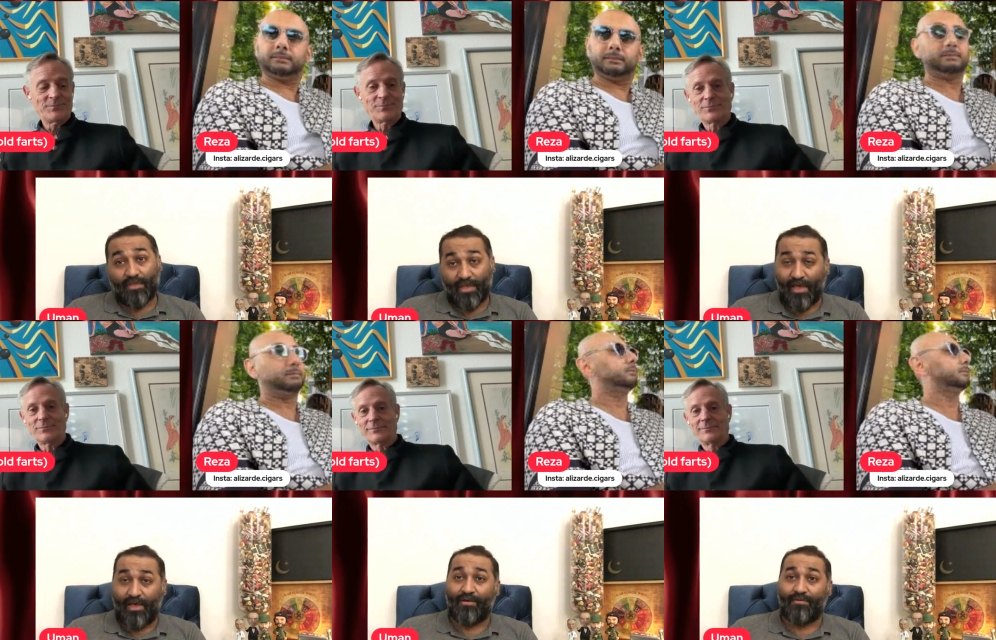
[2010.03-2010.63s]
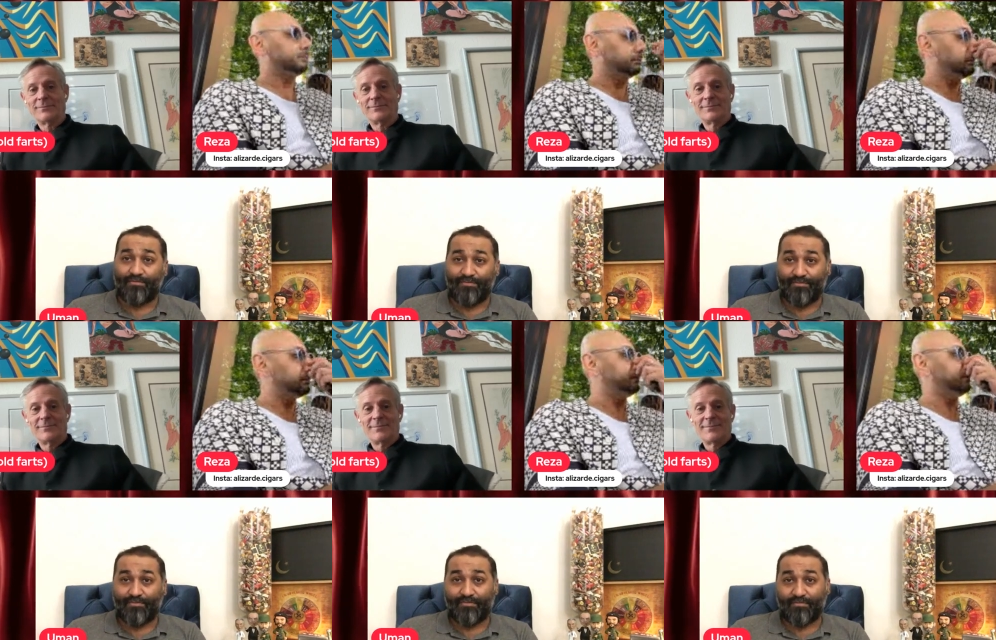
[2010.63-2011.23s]
Speaker 1: Yeah.
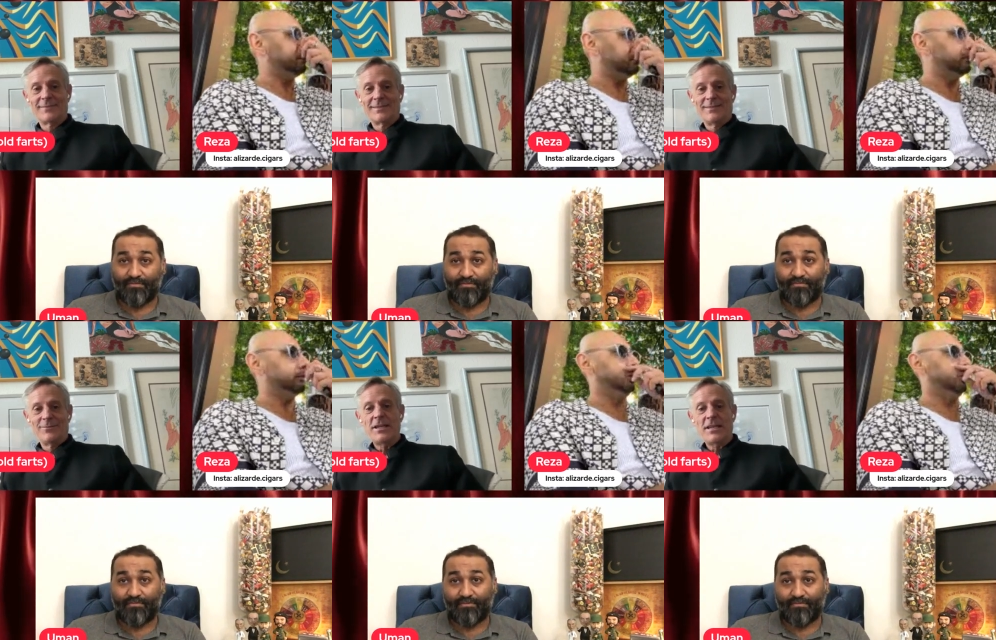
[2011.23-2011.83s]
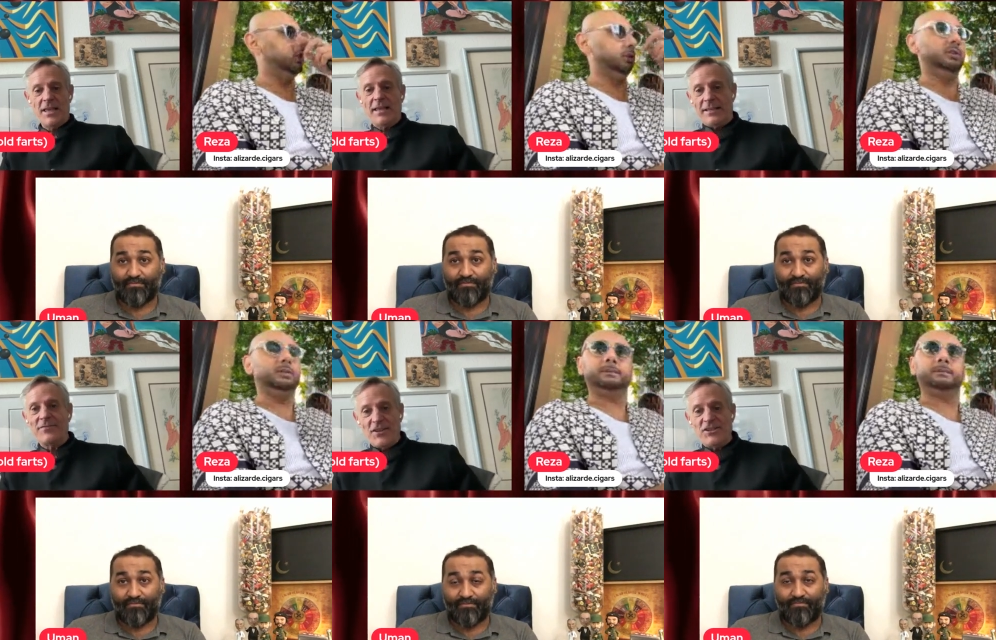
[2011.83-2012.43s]
We could like,
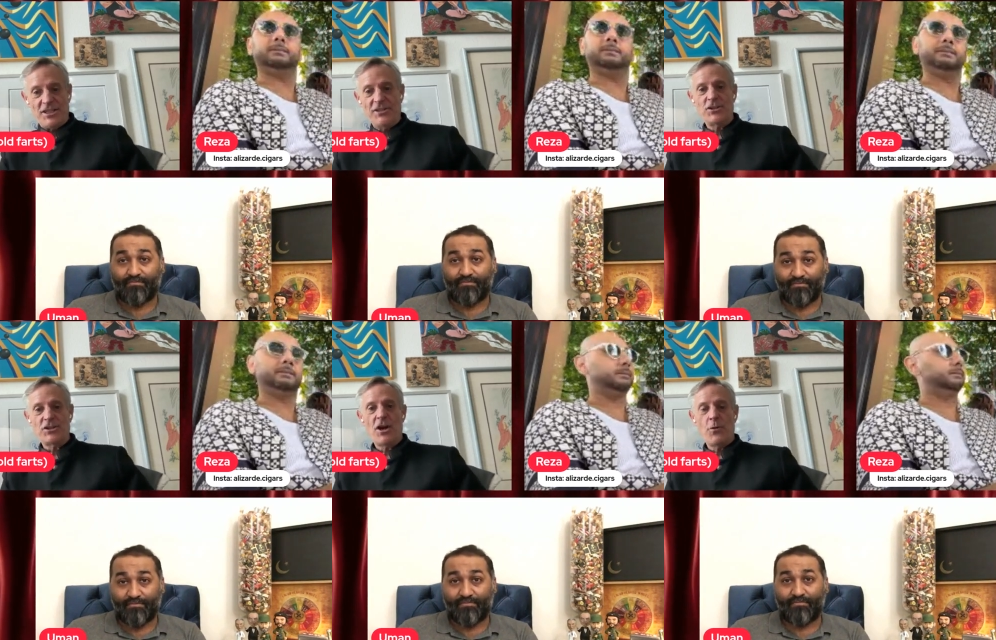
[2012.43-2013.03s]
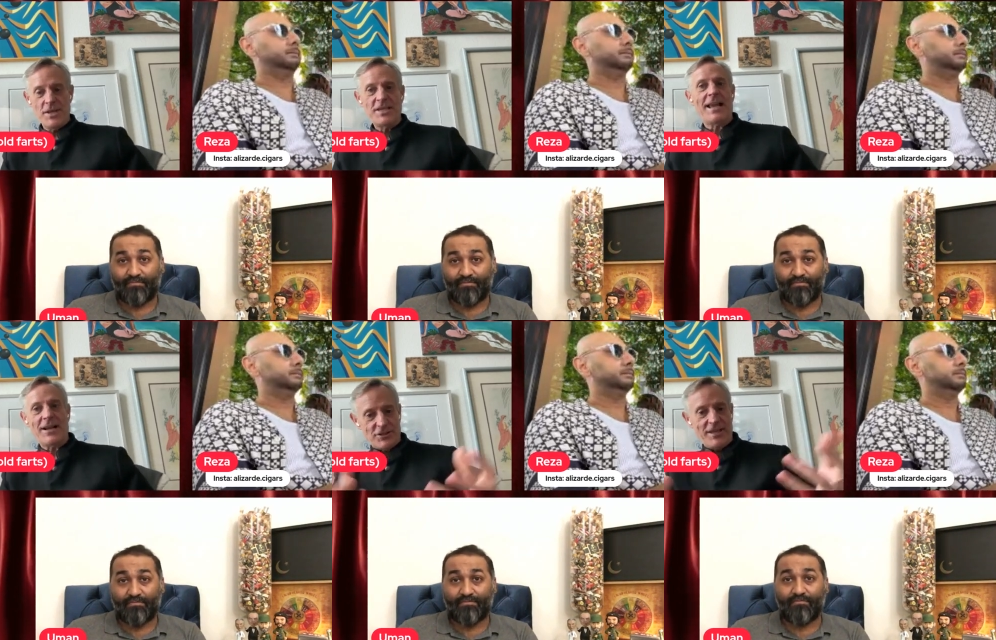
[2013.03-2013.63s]
if they see the show, we
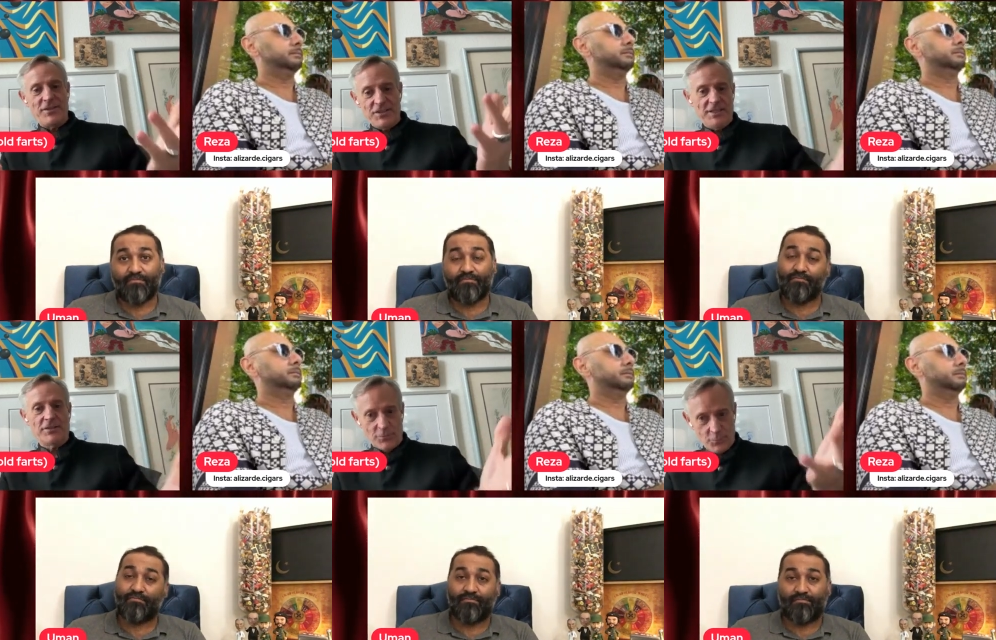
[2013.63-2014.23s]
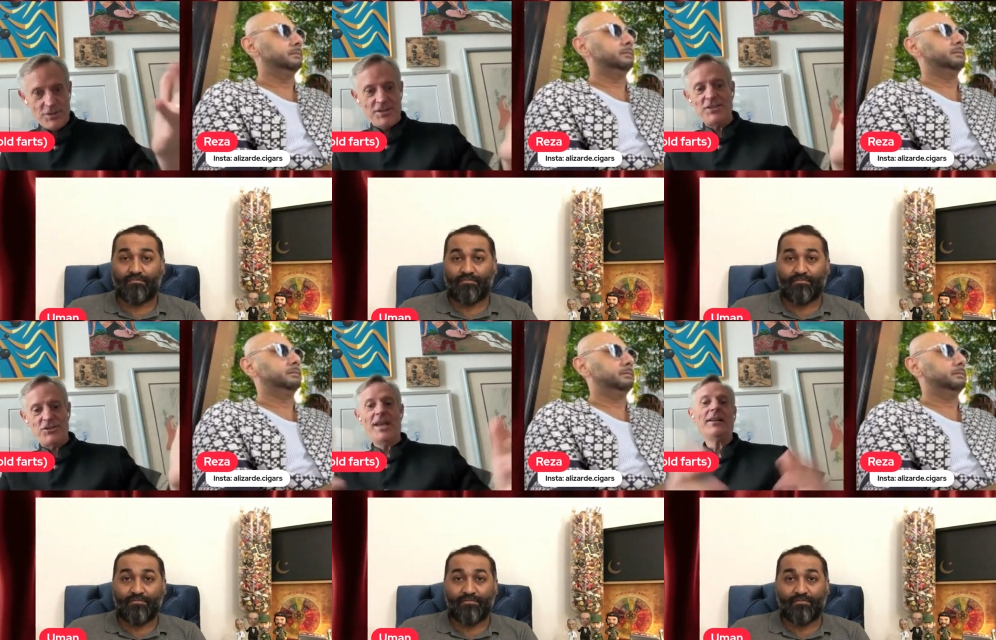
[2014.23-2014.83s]
could actually have a dinner with
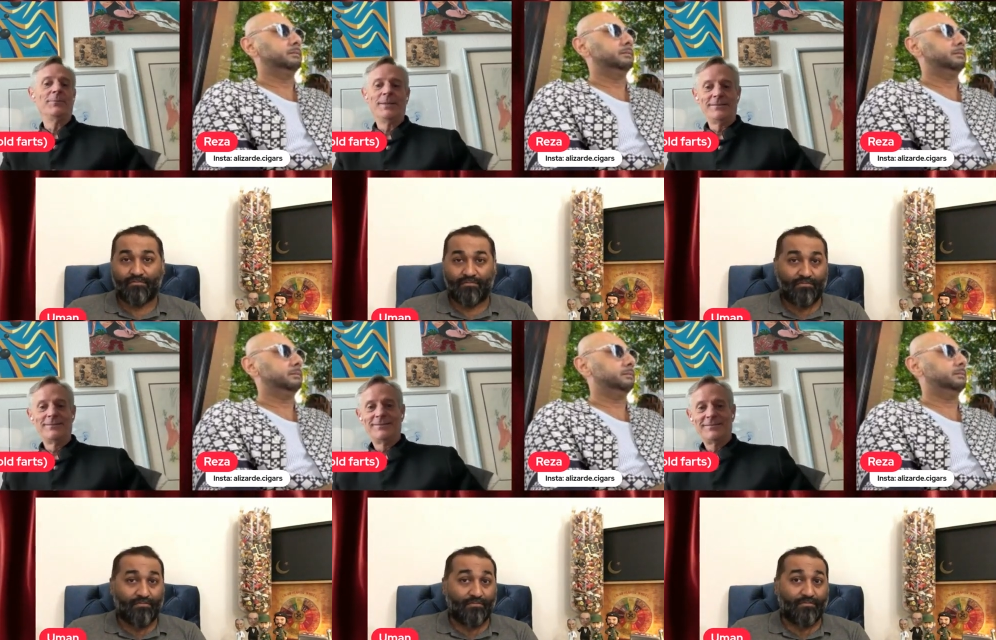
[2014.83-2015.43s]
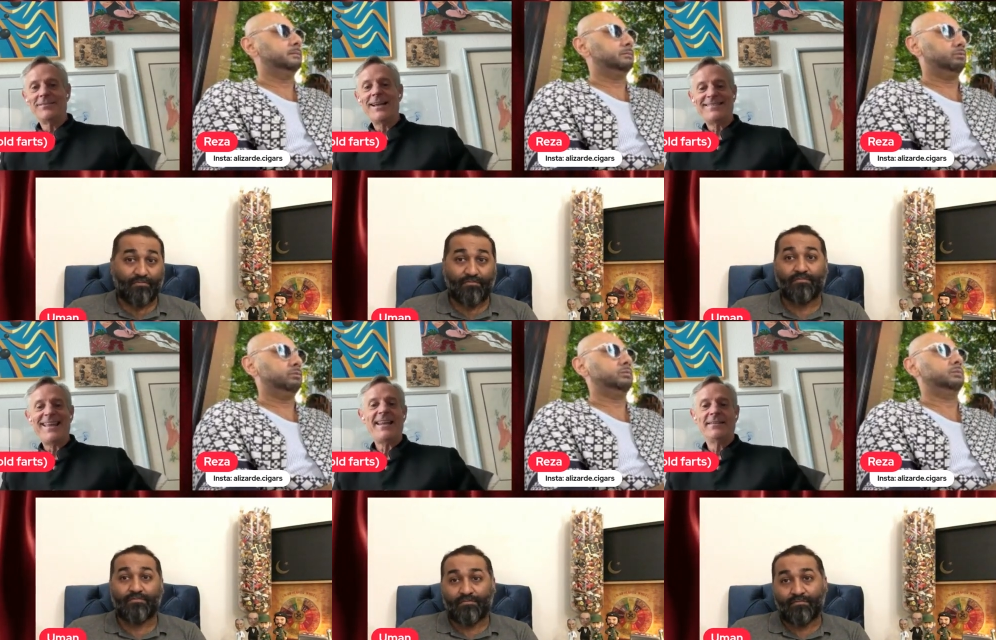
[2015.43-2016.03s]
these gentlemen. They're
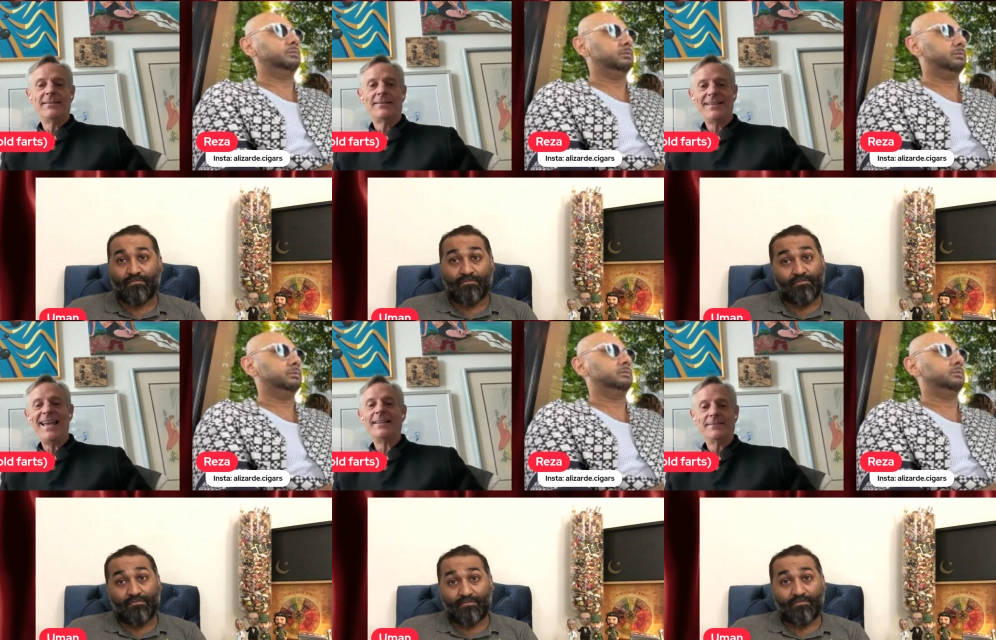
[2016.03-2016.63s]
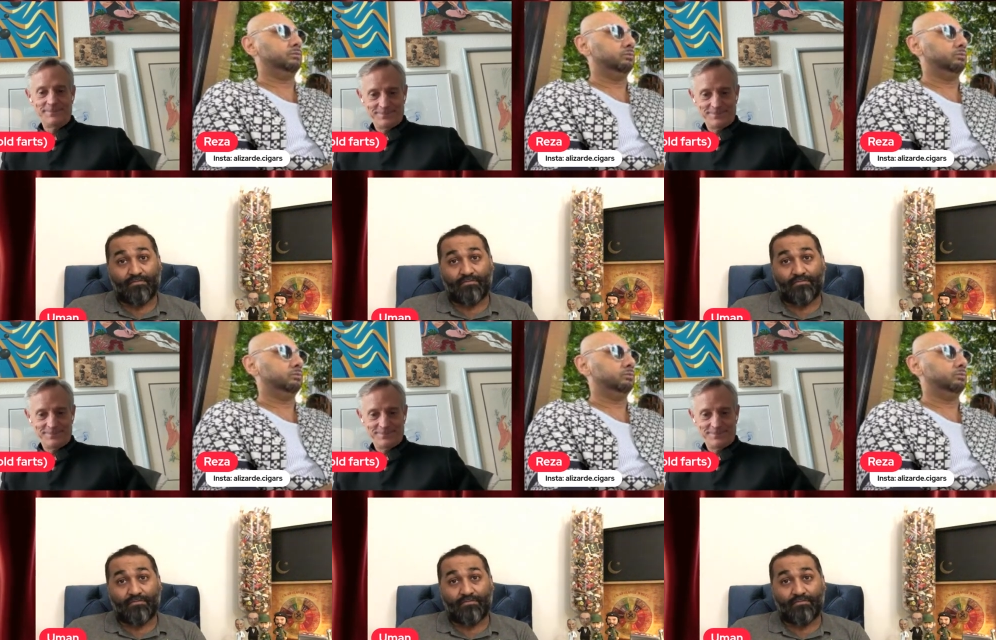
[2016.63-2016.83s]
not dead yet.